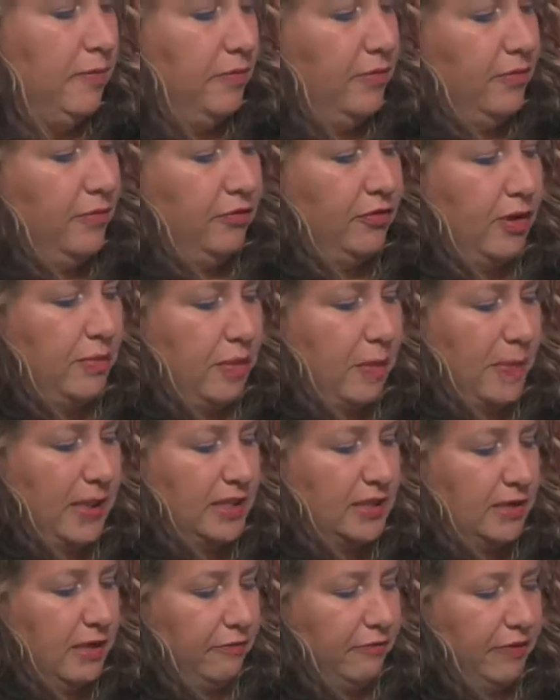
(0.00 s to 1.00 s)
From the
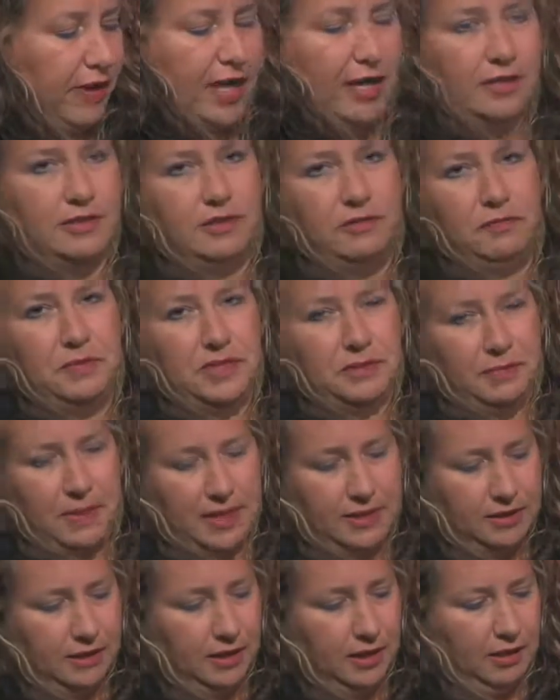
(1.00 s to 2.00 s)
Mixed Up Files of Ms.
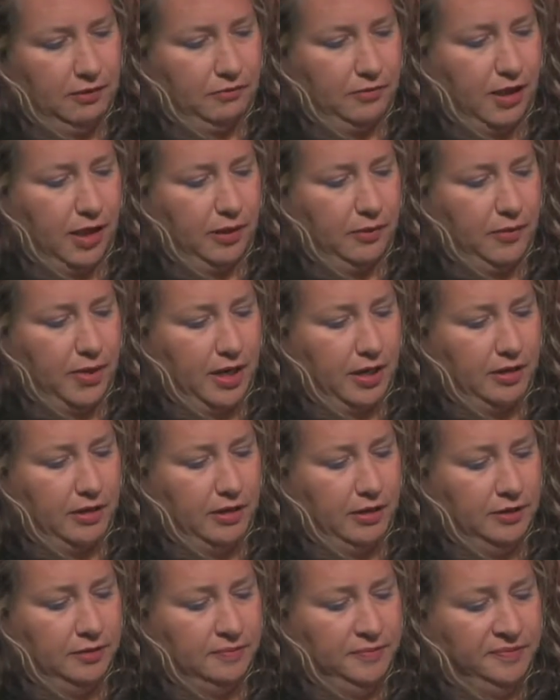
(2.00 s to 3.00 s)
Basil E. Frankweiler.